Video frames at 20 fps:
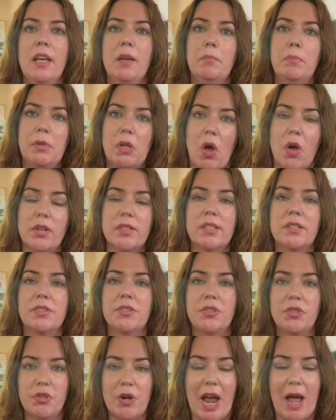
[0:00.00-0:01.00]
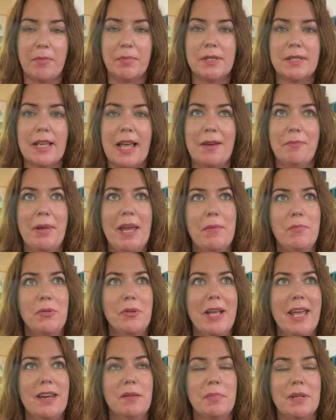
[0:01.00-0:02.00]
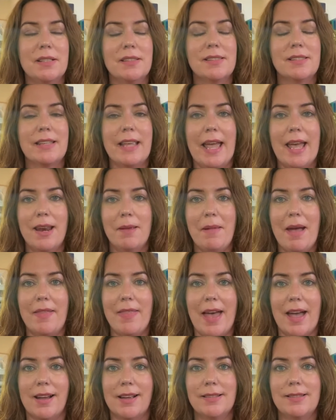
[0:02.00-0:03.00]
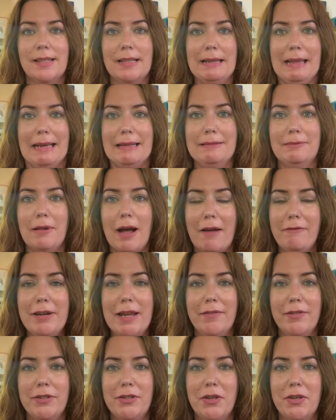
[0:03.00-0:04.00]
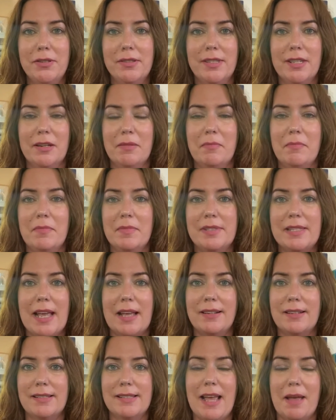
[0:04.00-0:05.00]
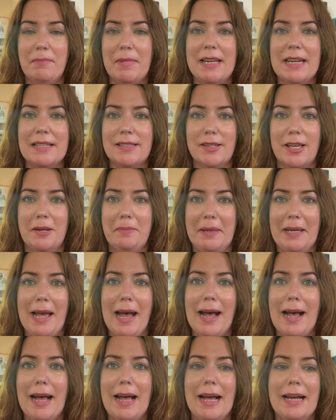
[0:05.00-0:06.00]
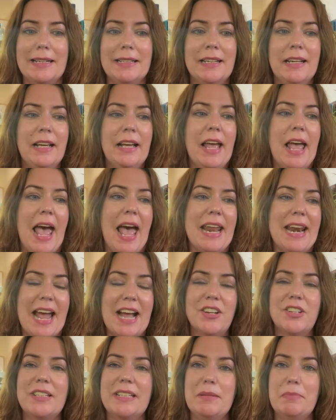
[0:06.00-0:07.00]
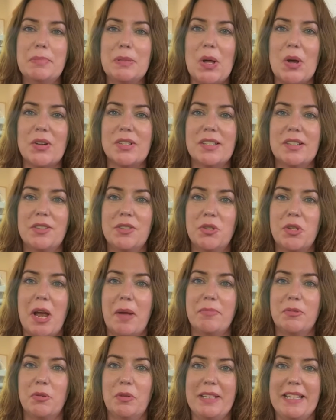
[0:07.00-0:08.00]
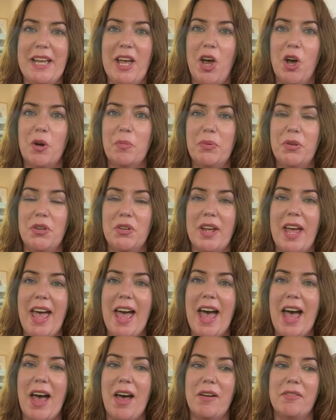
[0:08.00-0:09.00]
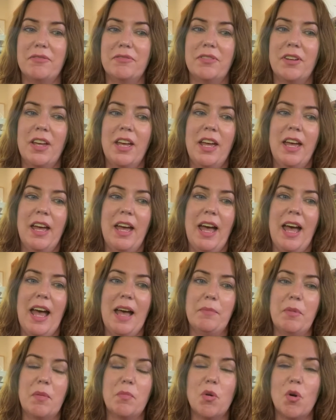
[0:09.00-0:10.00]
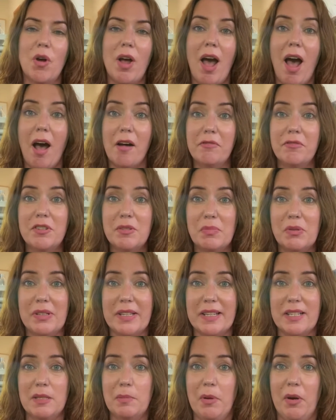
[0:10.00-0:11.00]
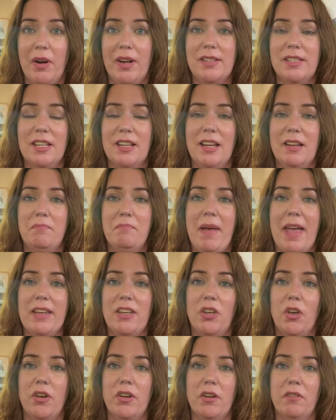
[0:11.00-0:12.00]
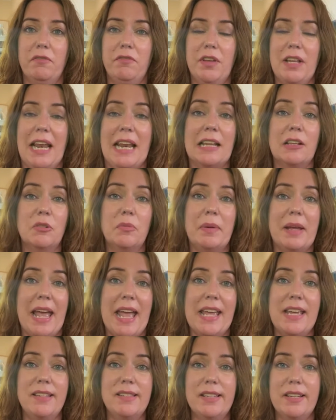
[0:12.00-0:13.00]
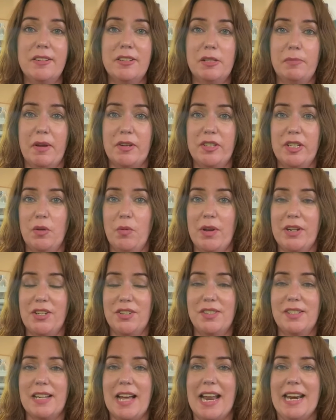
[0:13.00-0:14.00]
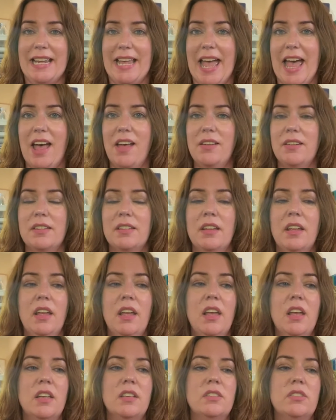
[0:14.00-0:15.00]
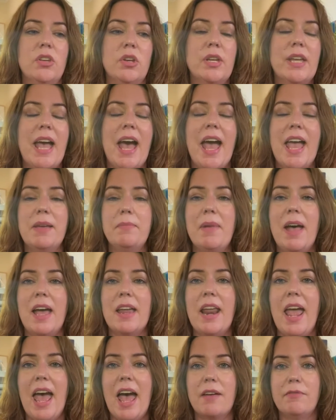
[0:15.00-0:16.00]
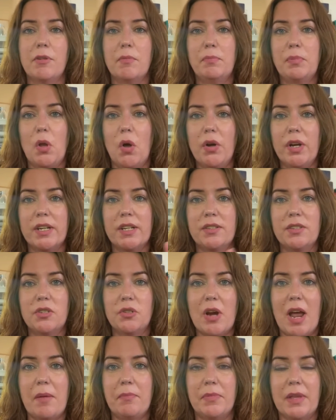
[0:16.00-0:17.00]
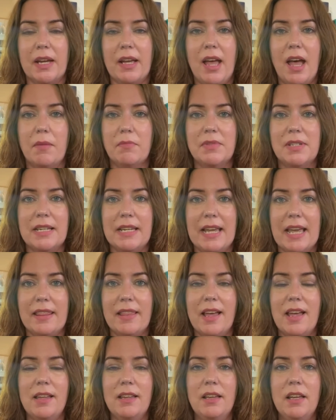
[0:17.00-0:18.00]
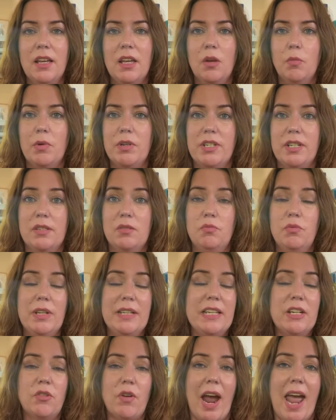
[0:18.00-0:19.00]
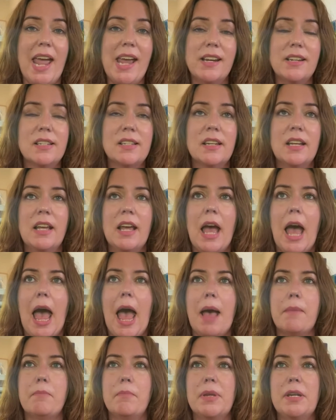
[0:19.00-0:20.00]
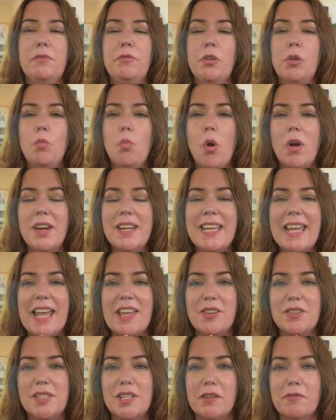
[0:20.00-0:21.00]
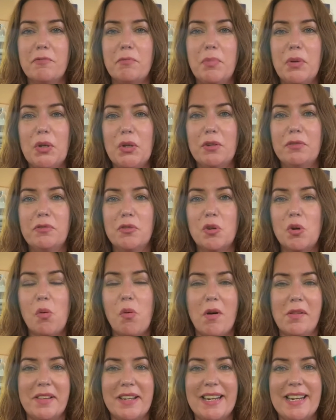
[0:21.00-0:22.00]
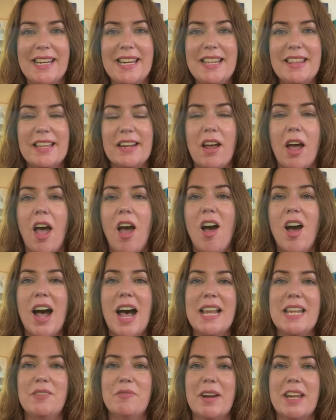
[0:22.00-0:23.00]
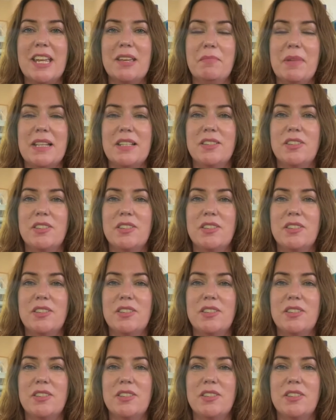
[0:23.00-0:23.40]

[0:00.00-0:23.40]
blocks and straps, and people get a bit scared about that because they're like, I've never used them. Does that mean it's going to be hard? And actually blocks and straps really help you to have a more comfortable experience and can make yoga feel a little bit easier, especially when you're starting out. So Kmart have a block and a strap that come together, which is really great. But if you want to get yourself beautiful quality, then I highly recommend